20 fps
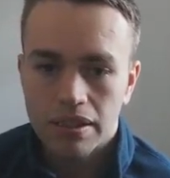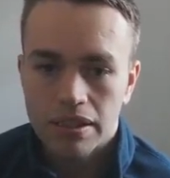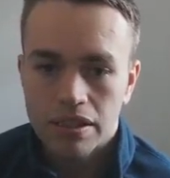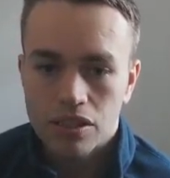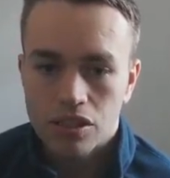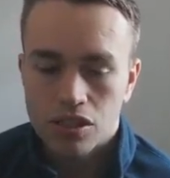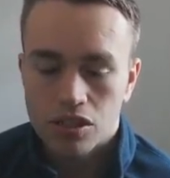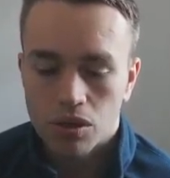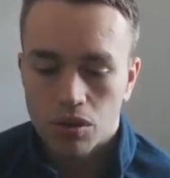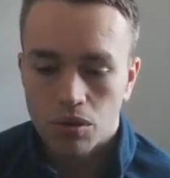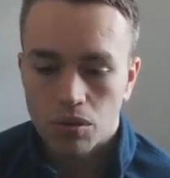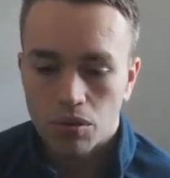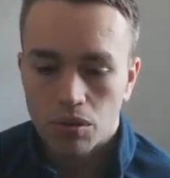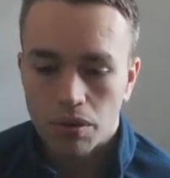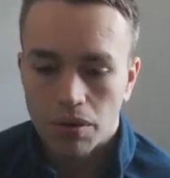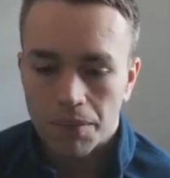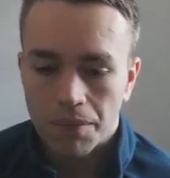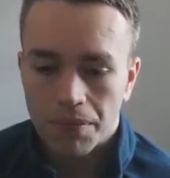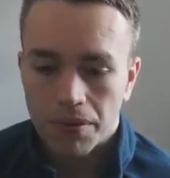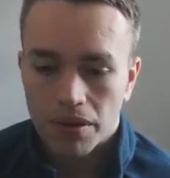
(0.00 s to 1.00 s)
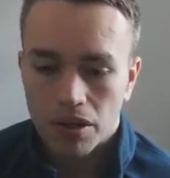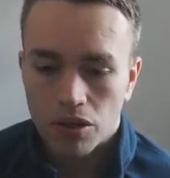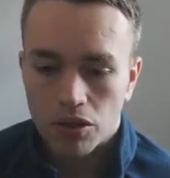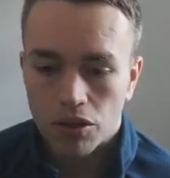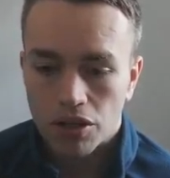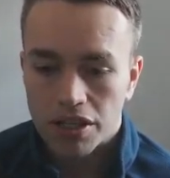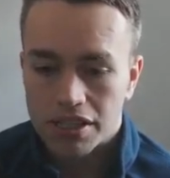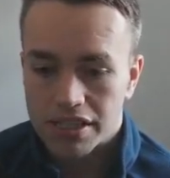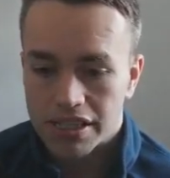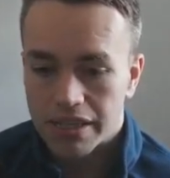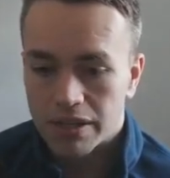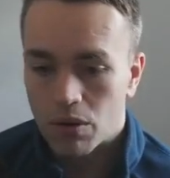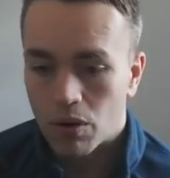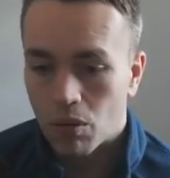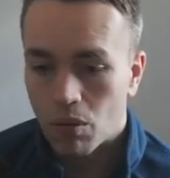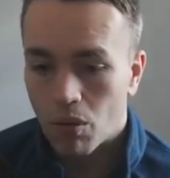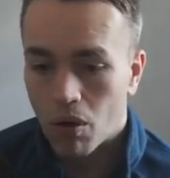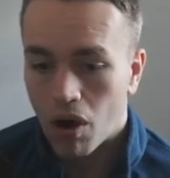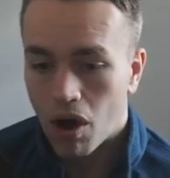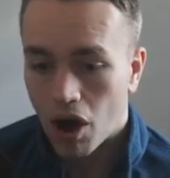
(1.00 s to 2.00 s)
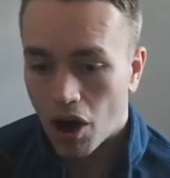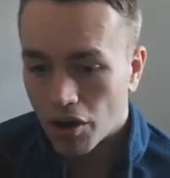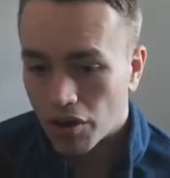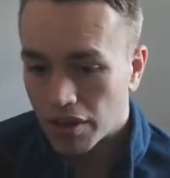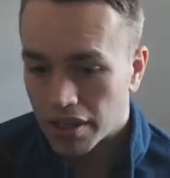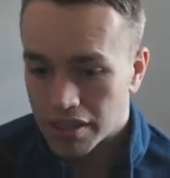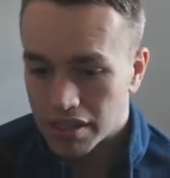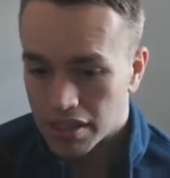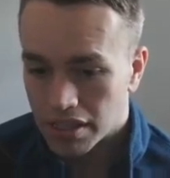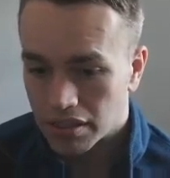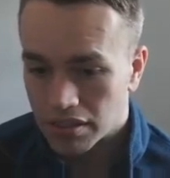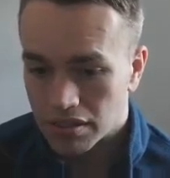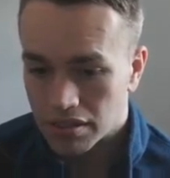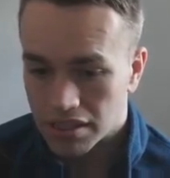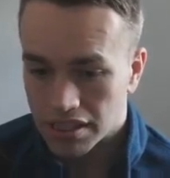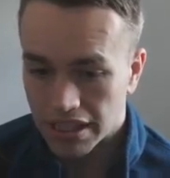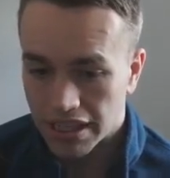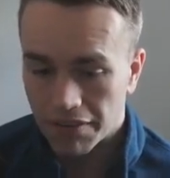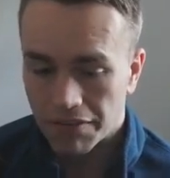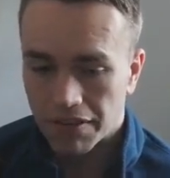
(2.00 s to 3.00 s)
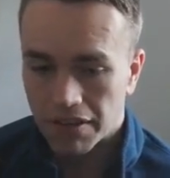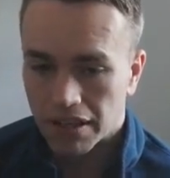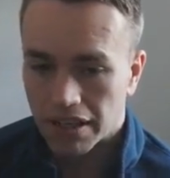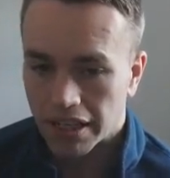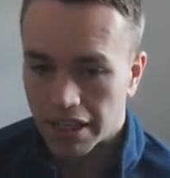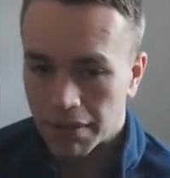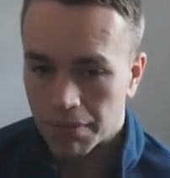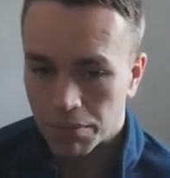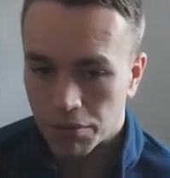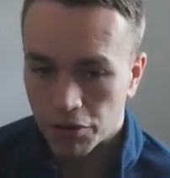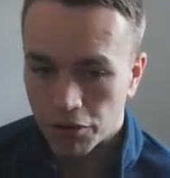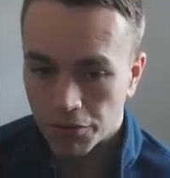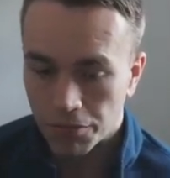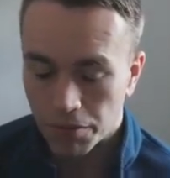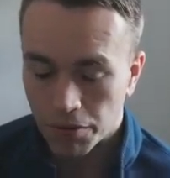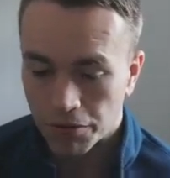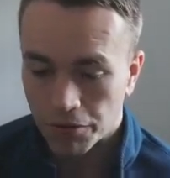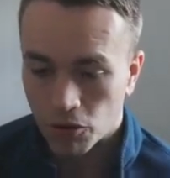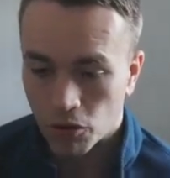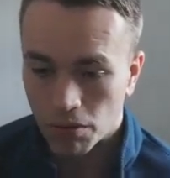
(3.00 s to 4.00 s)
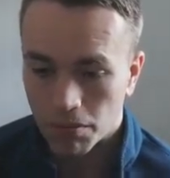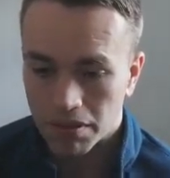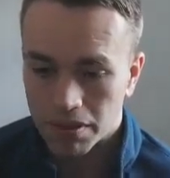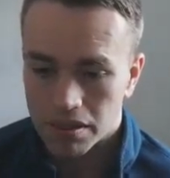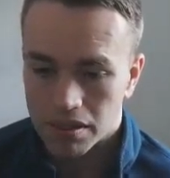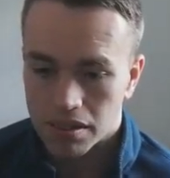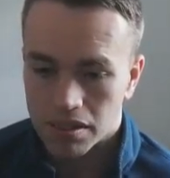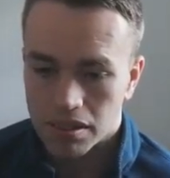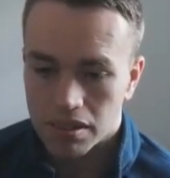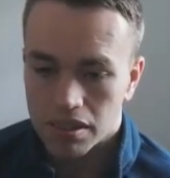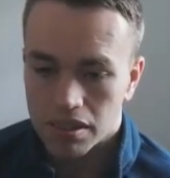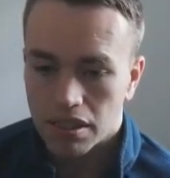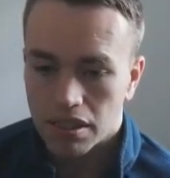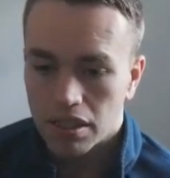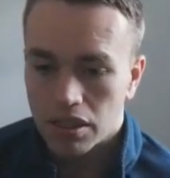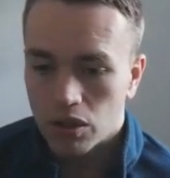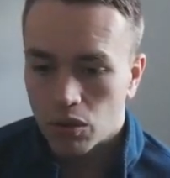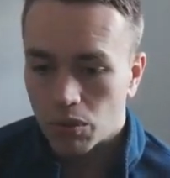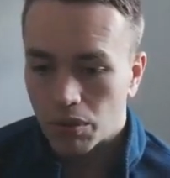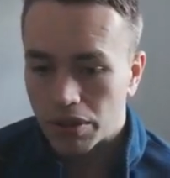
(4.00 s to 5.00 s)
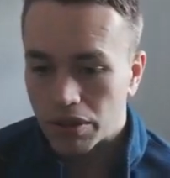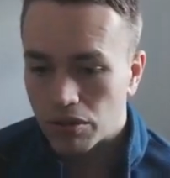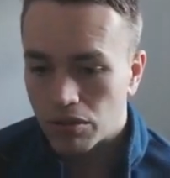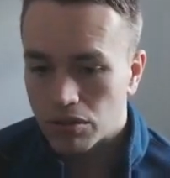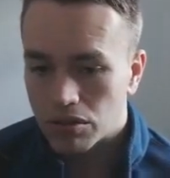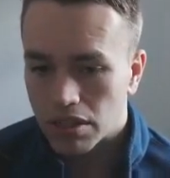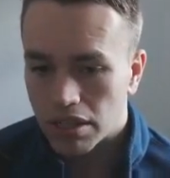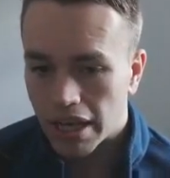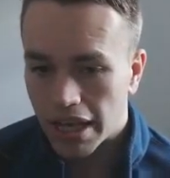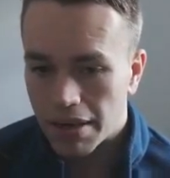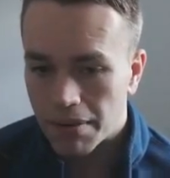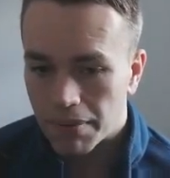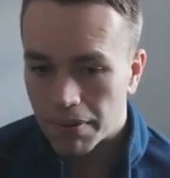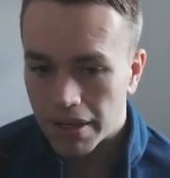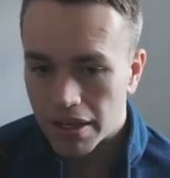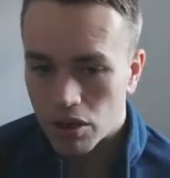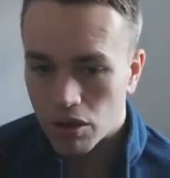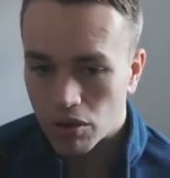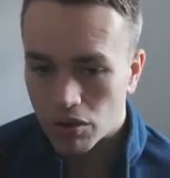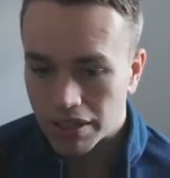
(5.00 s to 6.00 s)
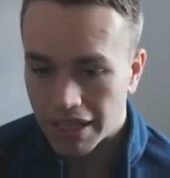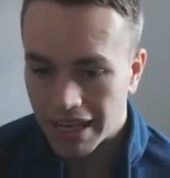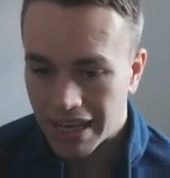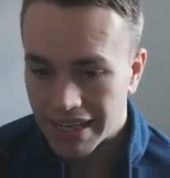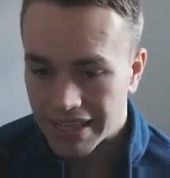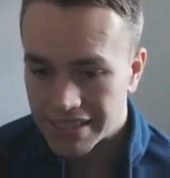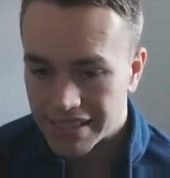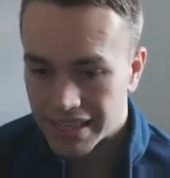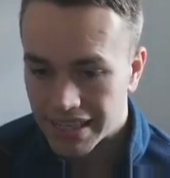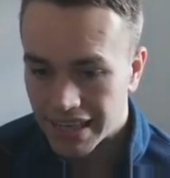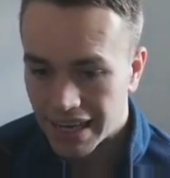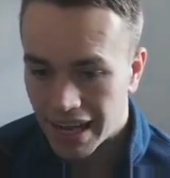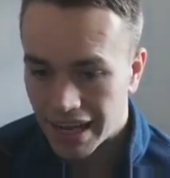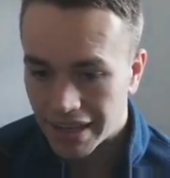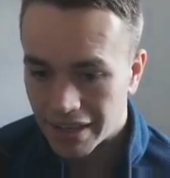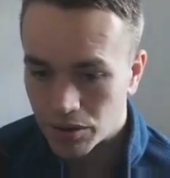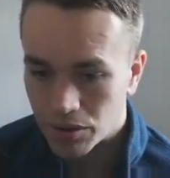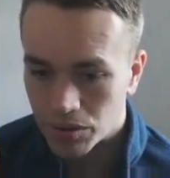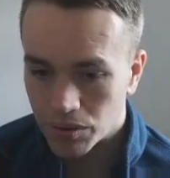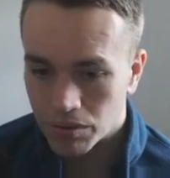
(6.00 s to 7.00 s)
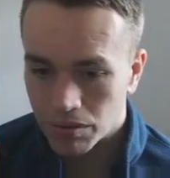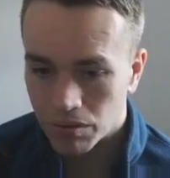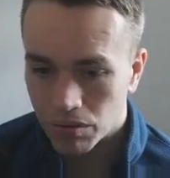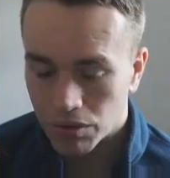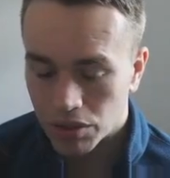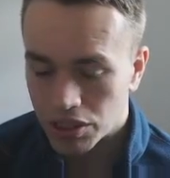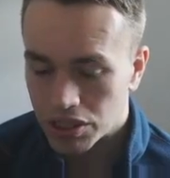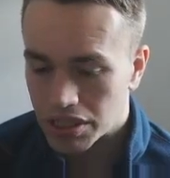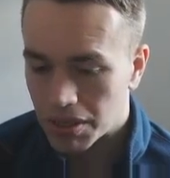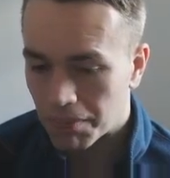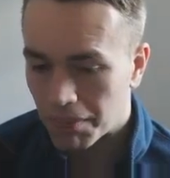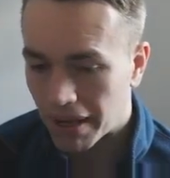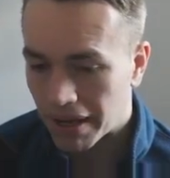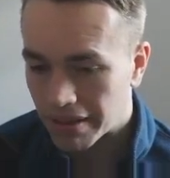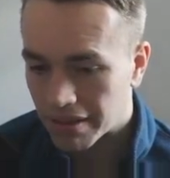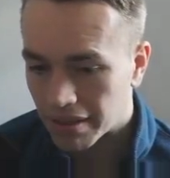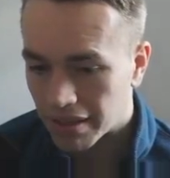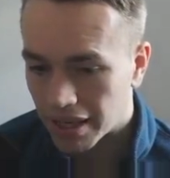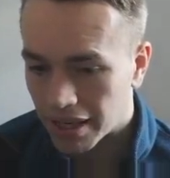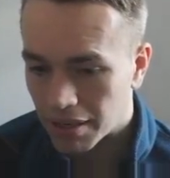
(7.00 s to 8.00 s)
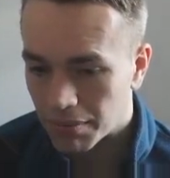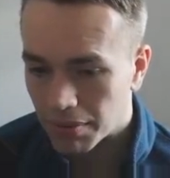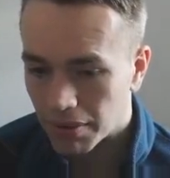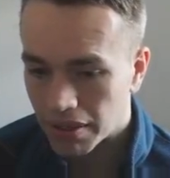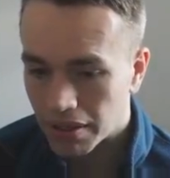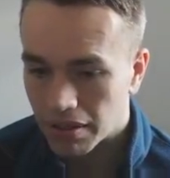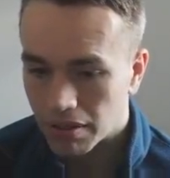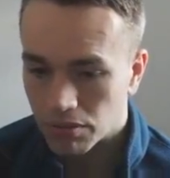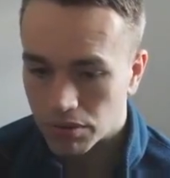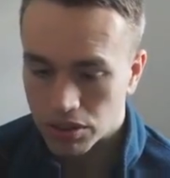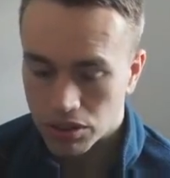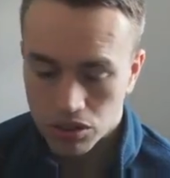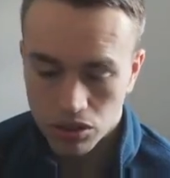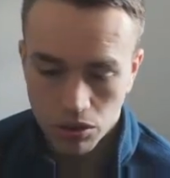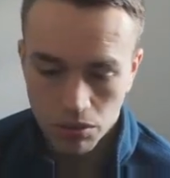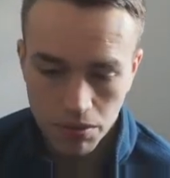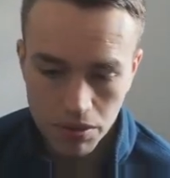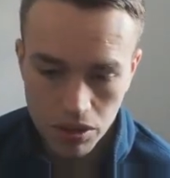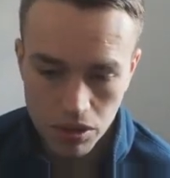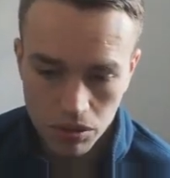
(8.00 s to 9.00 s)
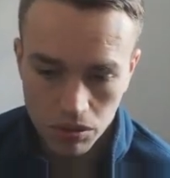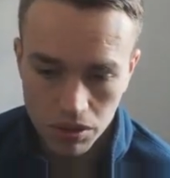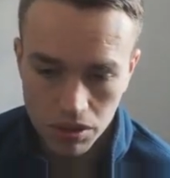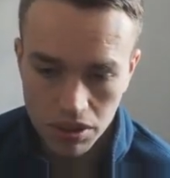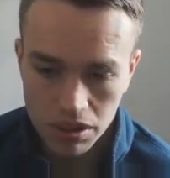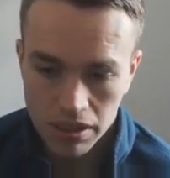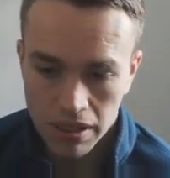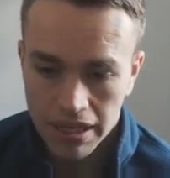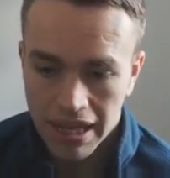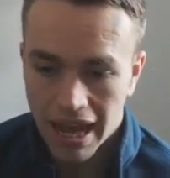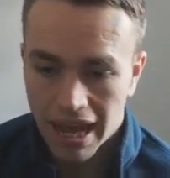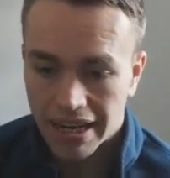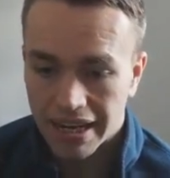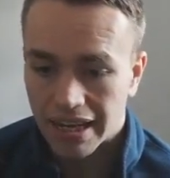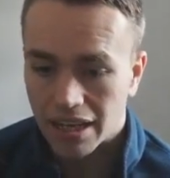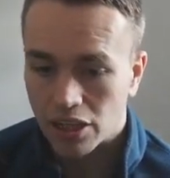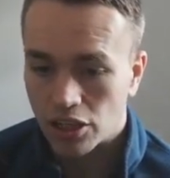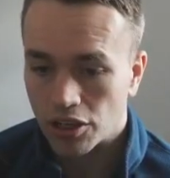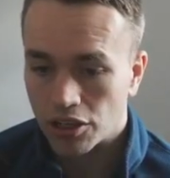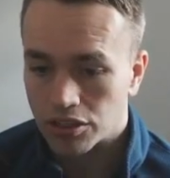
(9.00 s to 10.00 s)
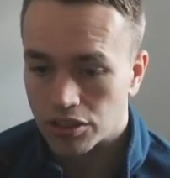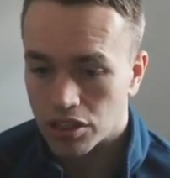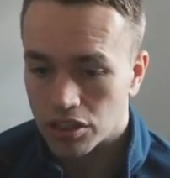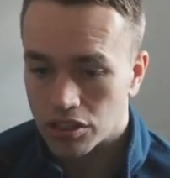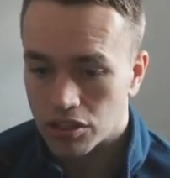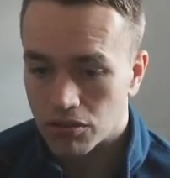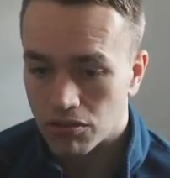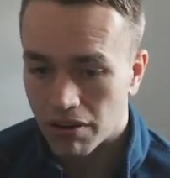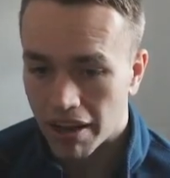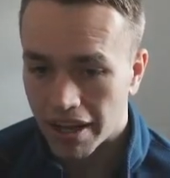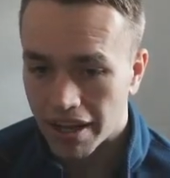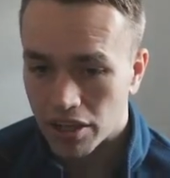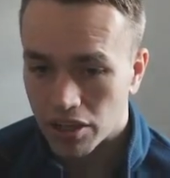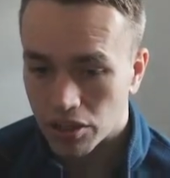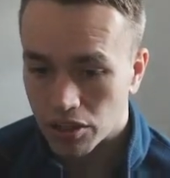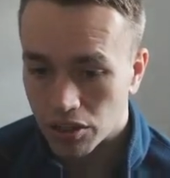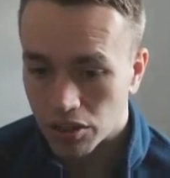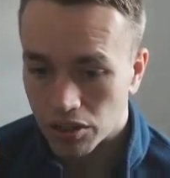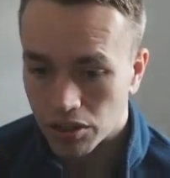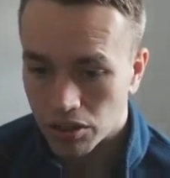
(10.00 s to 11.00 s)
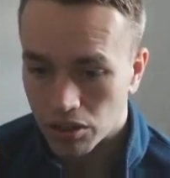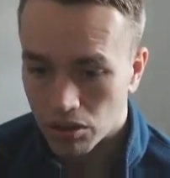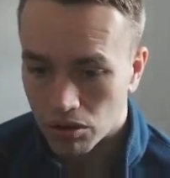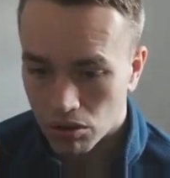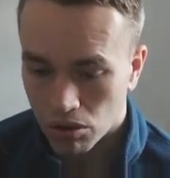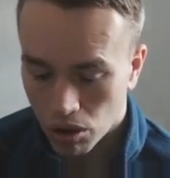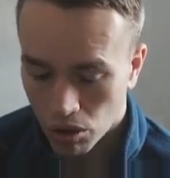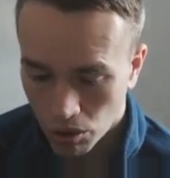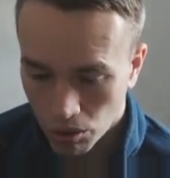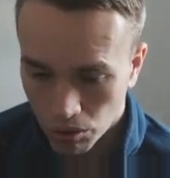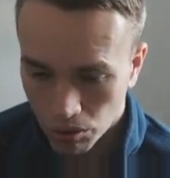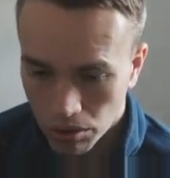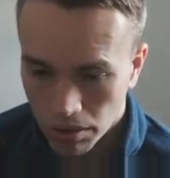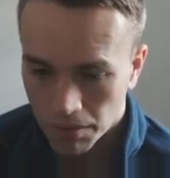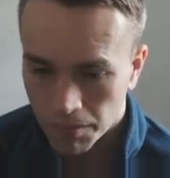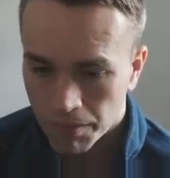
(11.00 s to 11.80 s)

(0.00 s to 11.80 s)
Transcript: So you can see how this can significantly improve performance. We use a library called async.io, which is a Python library, which is open source, and it allows us to write concurrent code.